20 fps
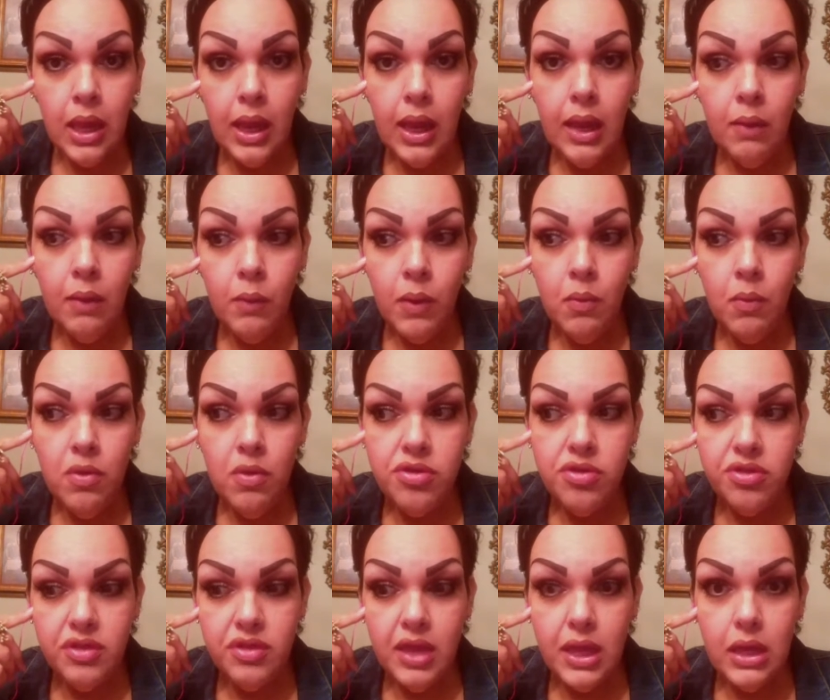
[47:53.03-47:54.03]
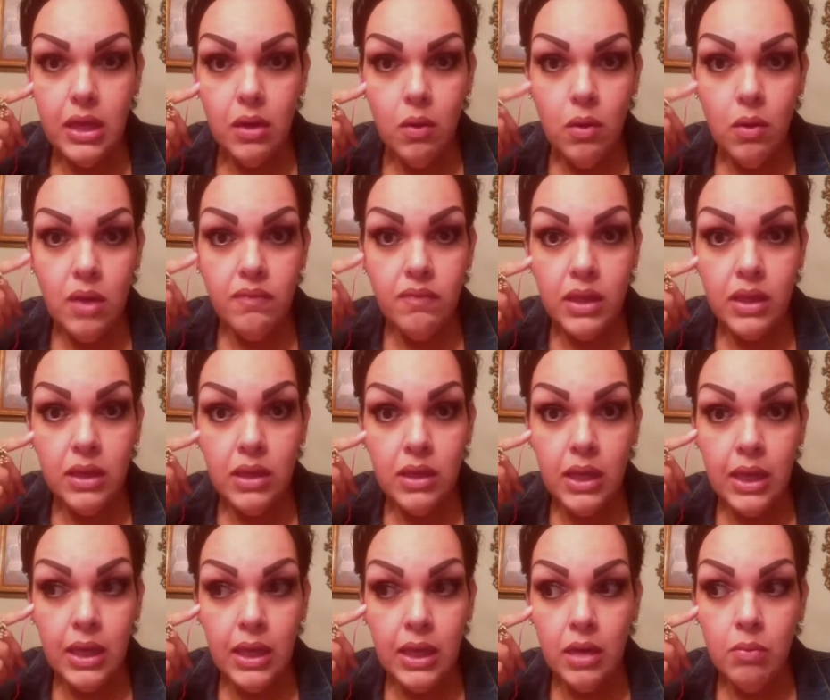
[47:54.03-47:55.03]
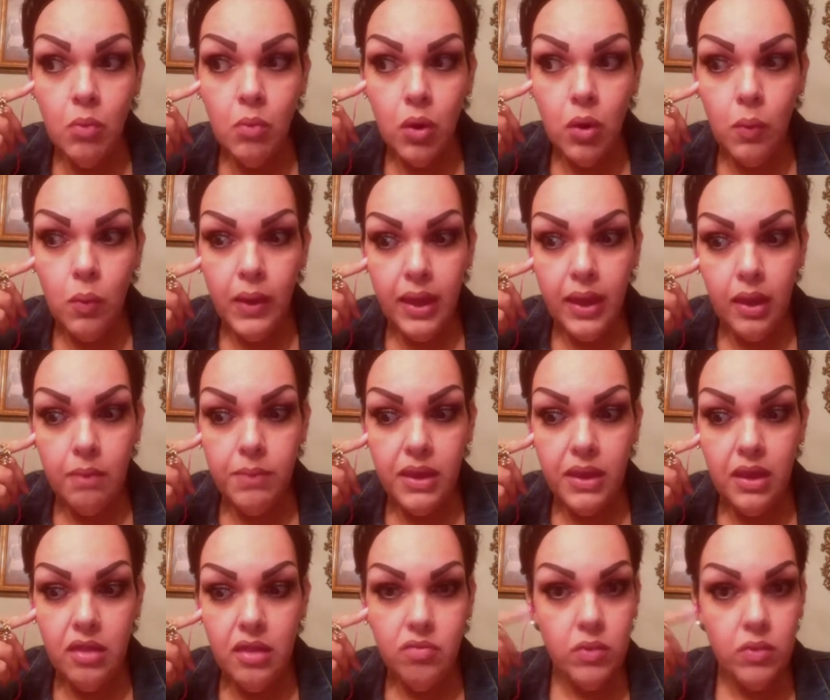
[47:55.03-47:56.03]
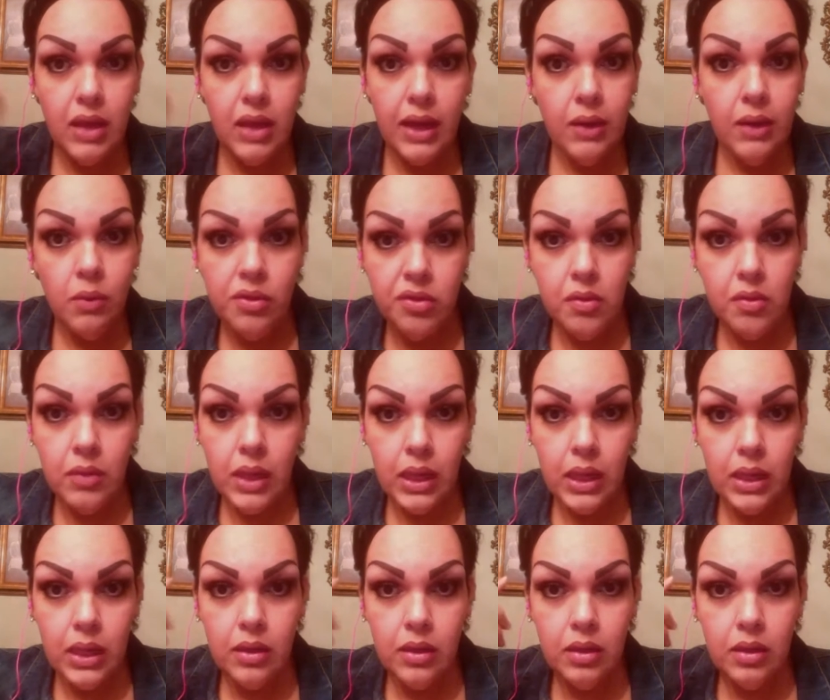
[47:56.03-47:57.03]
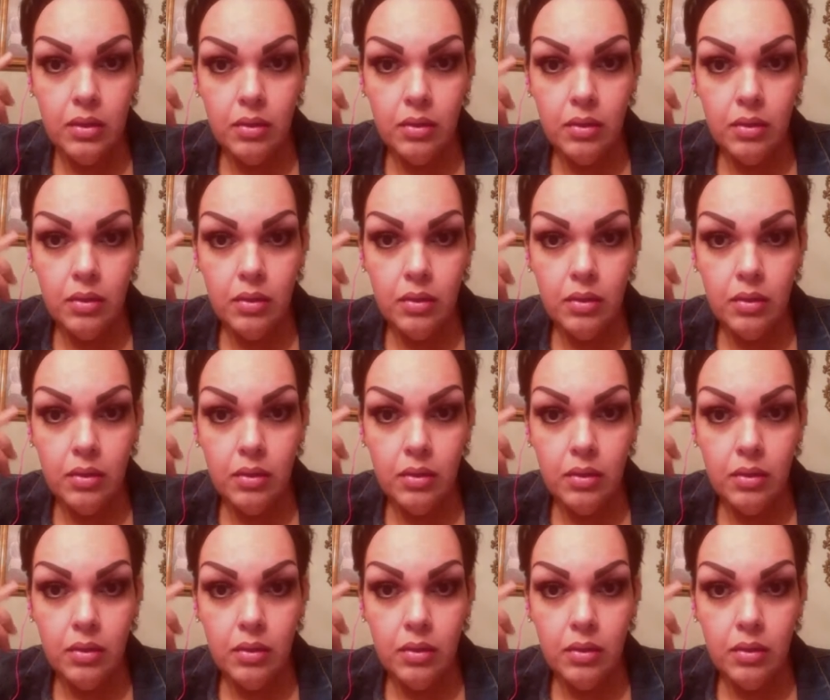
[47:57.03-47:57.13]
and we were stuck or even gaining more weight because we thought it was okay.